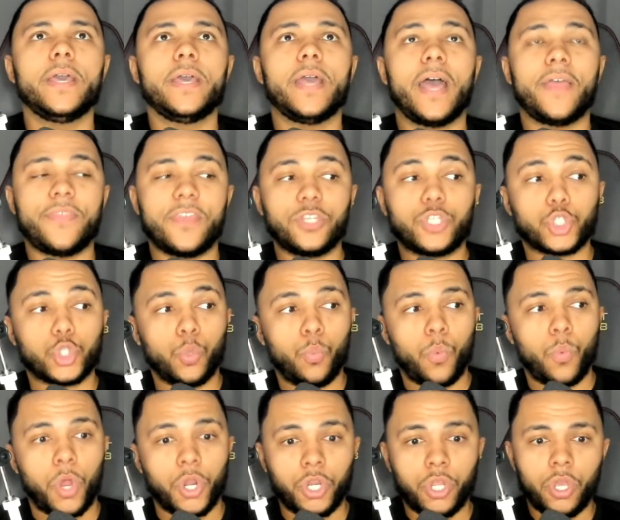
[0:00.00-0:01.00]
And then
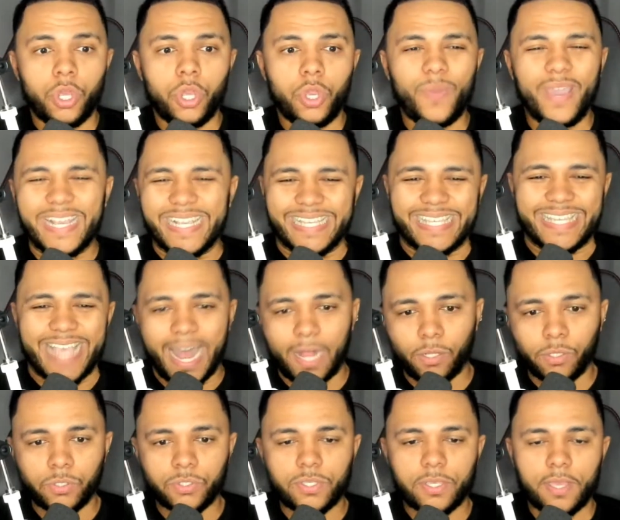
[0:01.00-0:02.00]
someone who
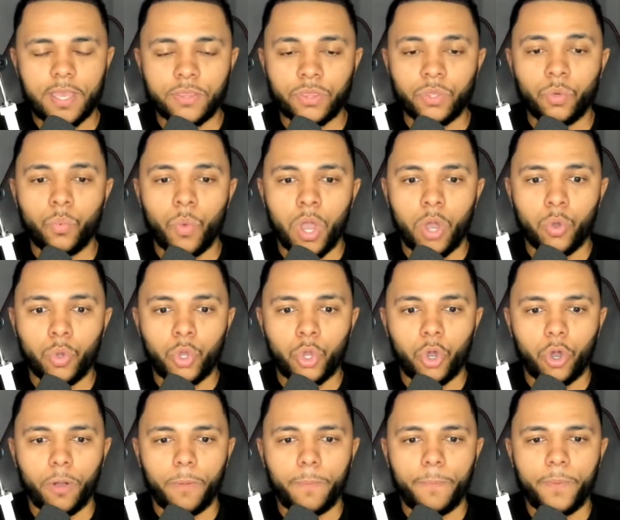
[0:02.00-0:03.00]
excelled at the World
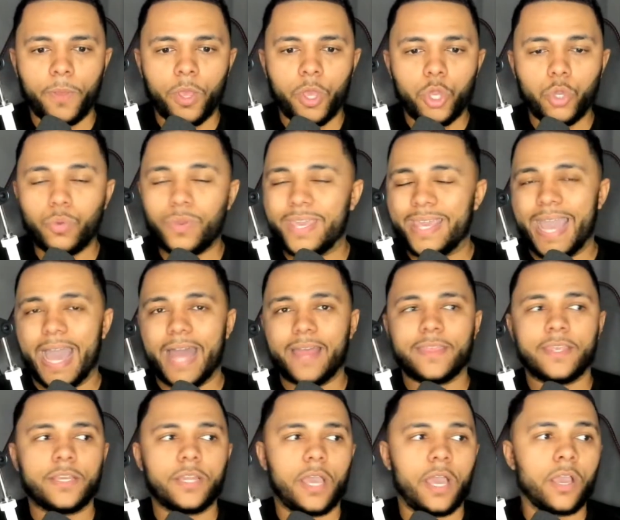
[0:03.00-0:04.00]
Cup, who
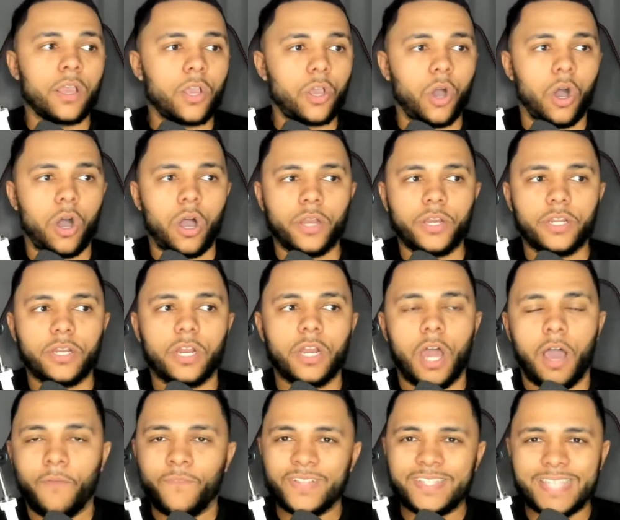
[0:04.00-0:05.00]
gathered and garnered a
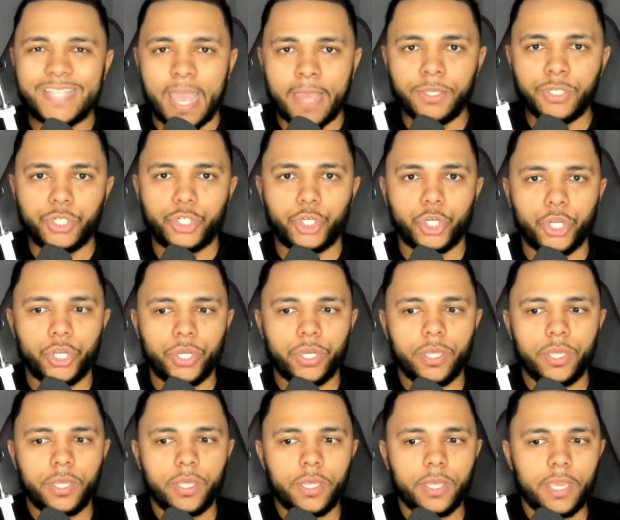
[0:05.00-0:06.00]
lot of attention
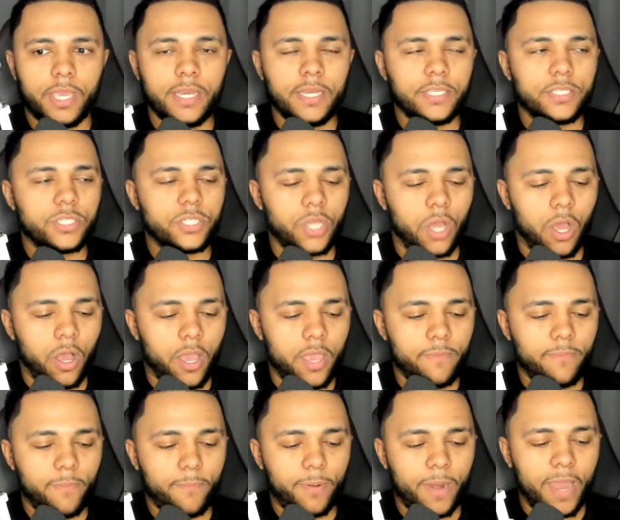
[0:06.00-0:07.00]
in his
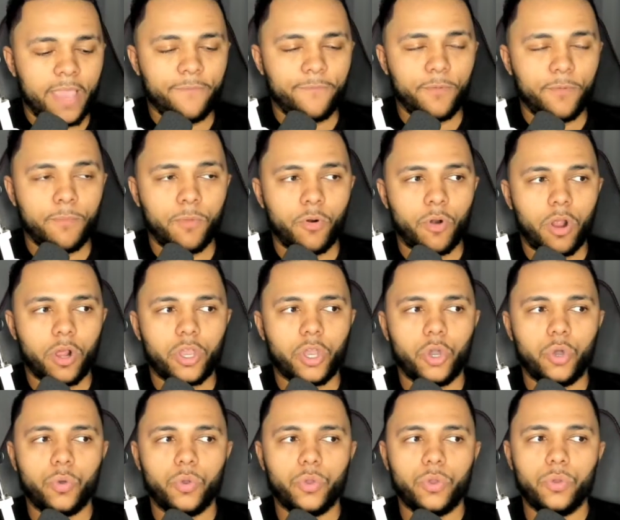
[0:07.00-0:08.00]
time playing for
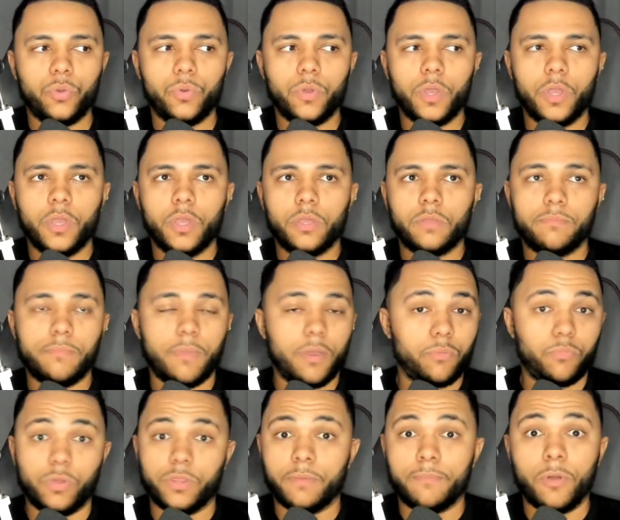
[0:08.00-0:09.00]
Morocco, who
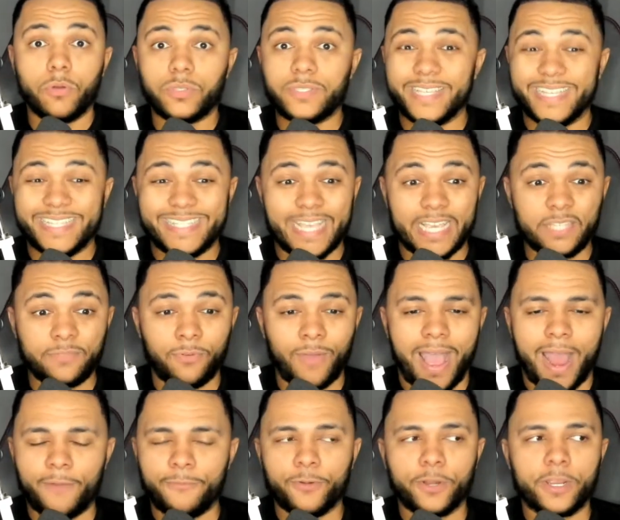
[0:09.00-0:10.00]
were the most successful
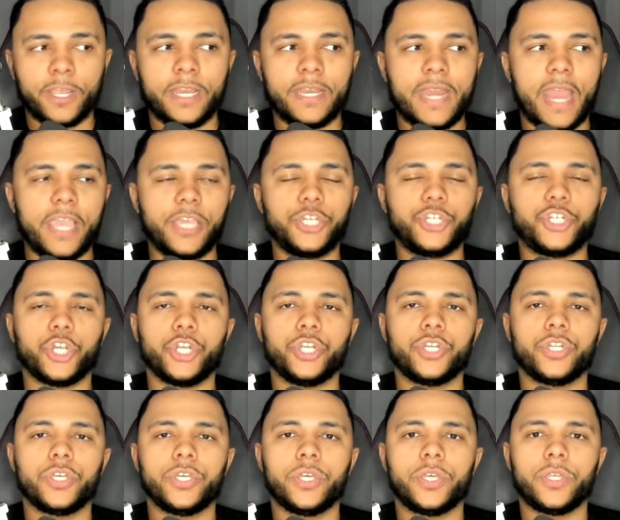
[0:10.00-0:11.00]
African nation
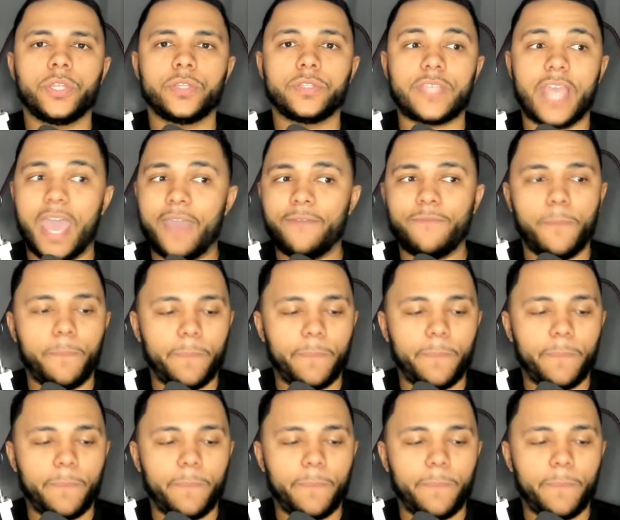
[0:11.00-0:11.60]
to ever